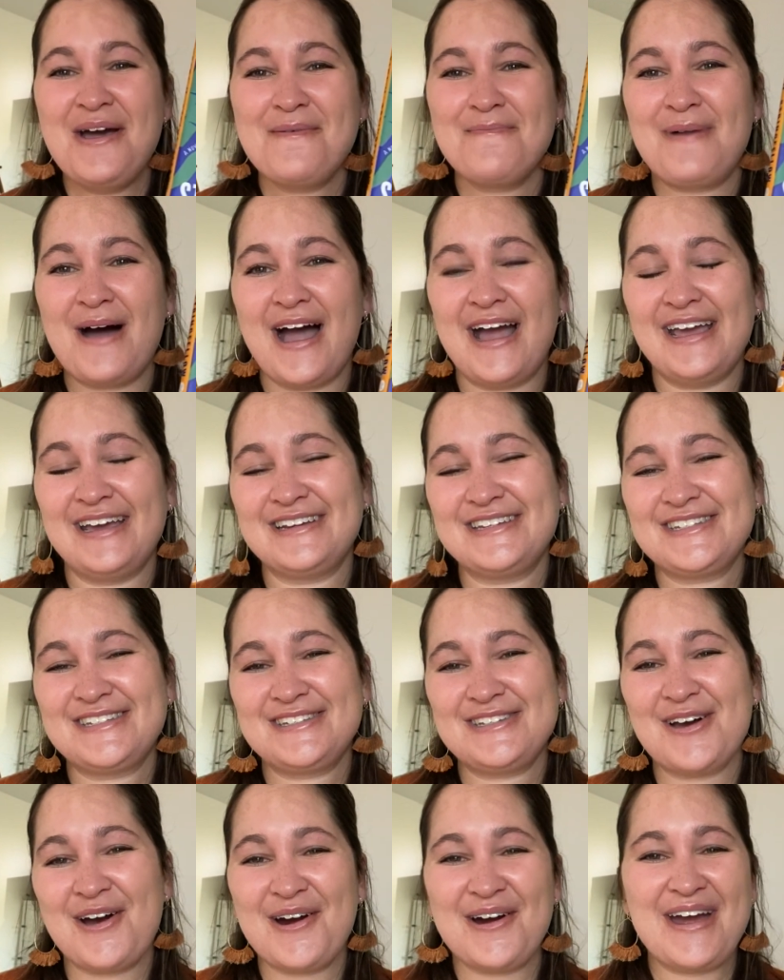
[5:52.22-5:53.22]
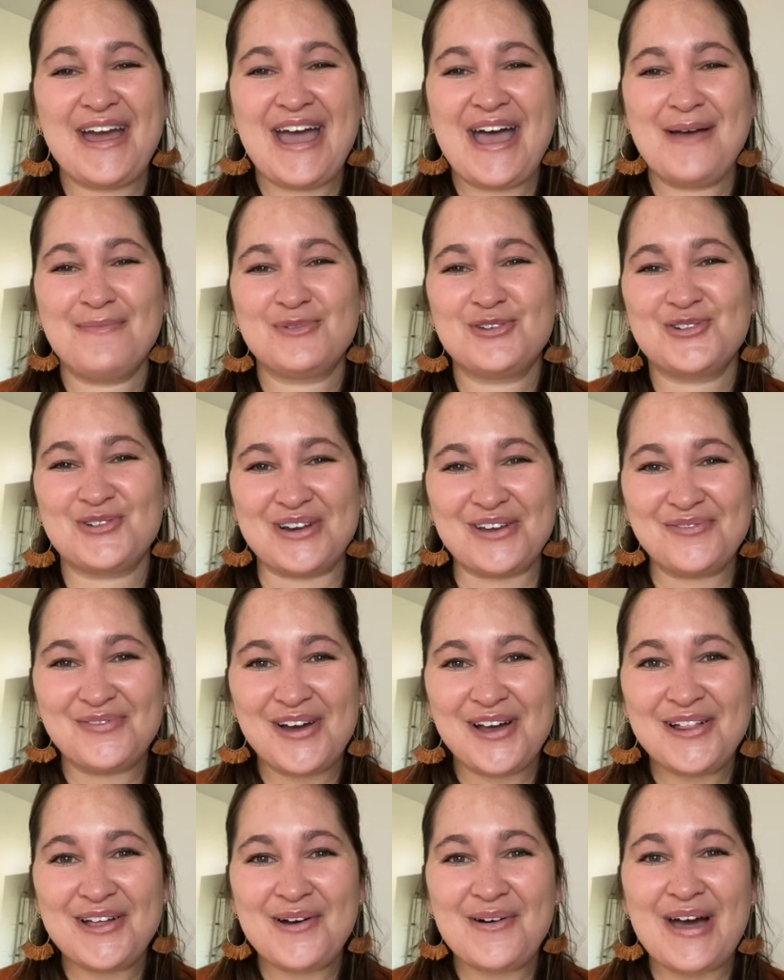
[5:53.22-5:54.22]
by Tara M.
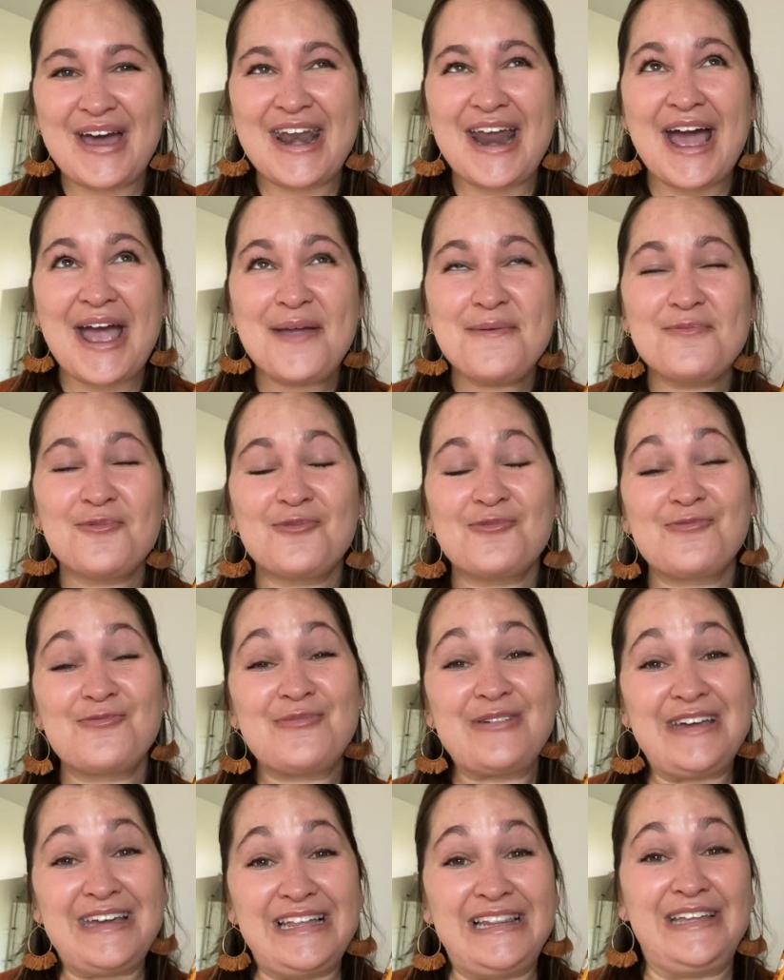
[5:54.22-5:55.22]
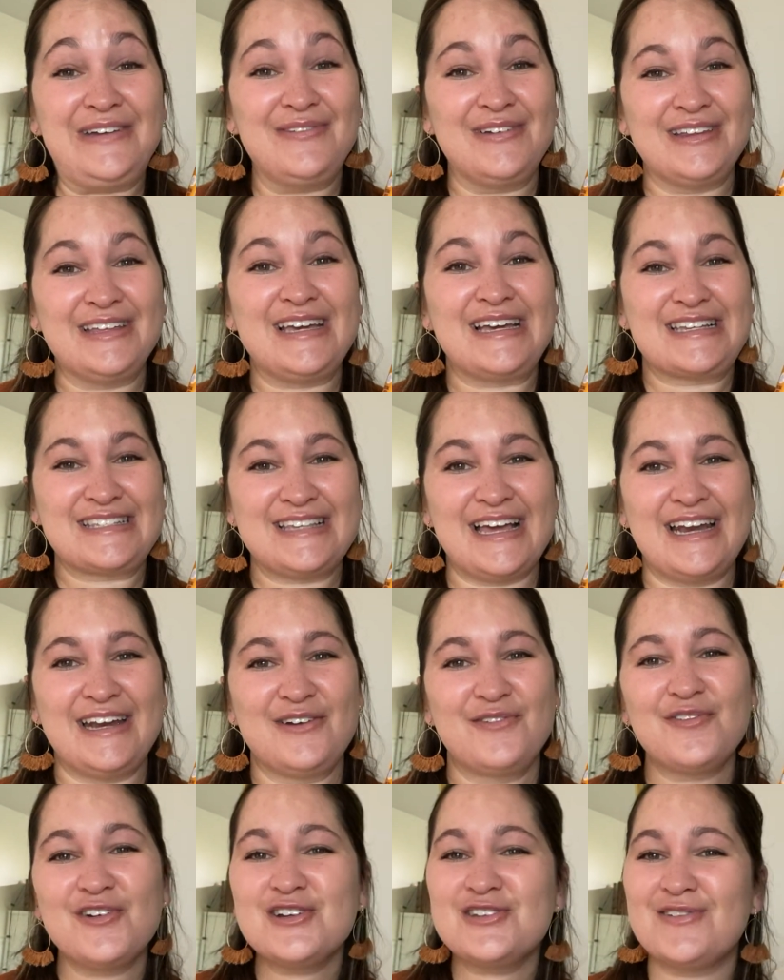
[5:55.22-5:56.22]
Stringfellow, and I am really, really
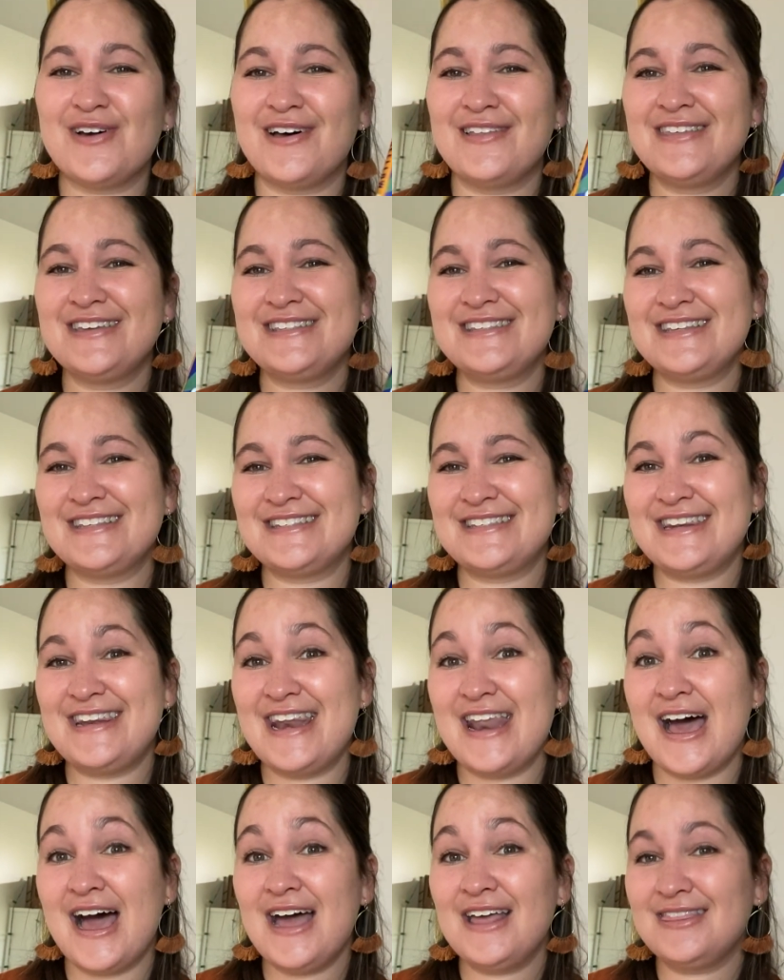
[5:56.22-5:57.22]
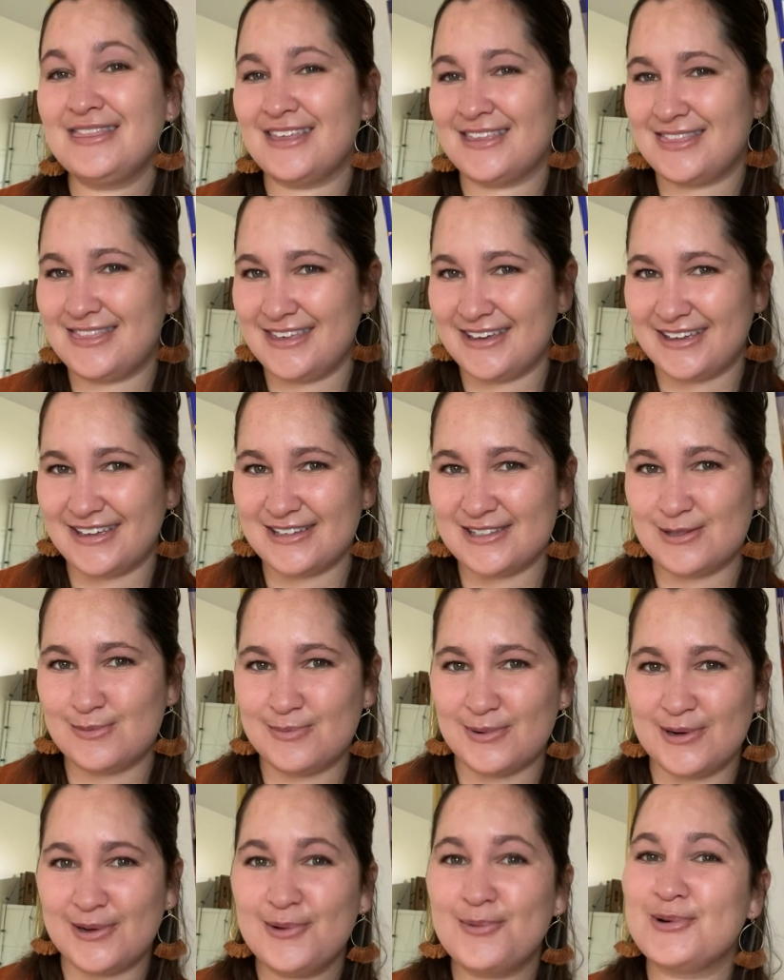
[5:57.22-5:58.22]
excited. First of all, this is not the thickest
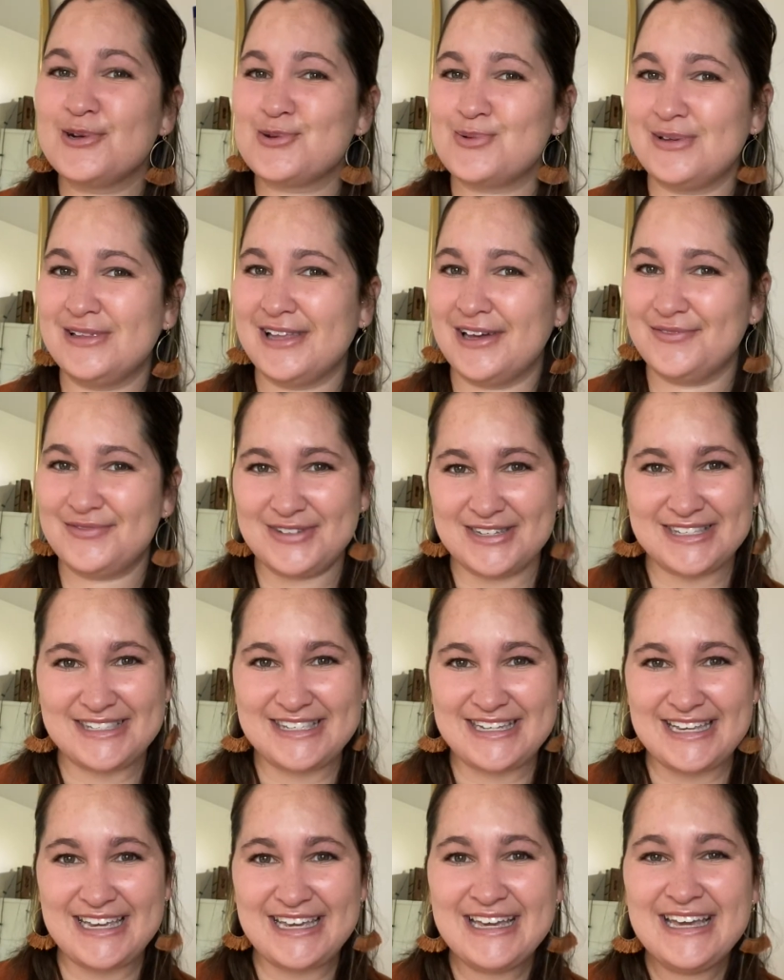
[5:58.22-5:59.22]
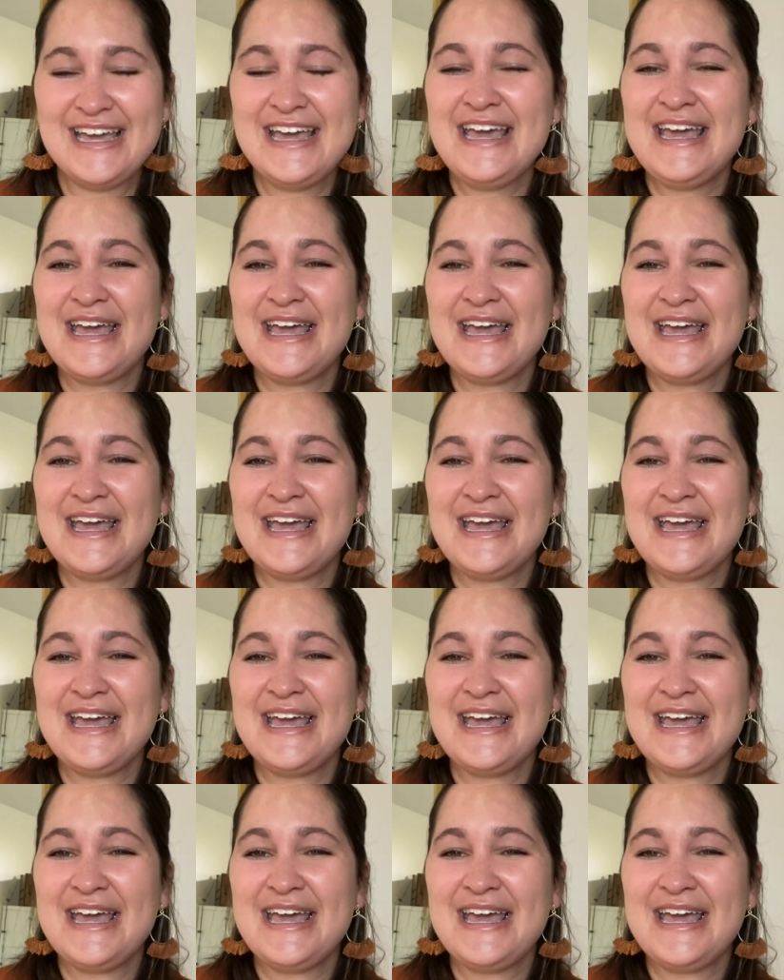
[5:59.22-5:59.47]
book, which we love to see.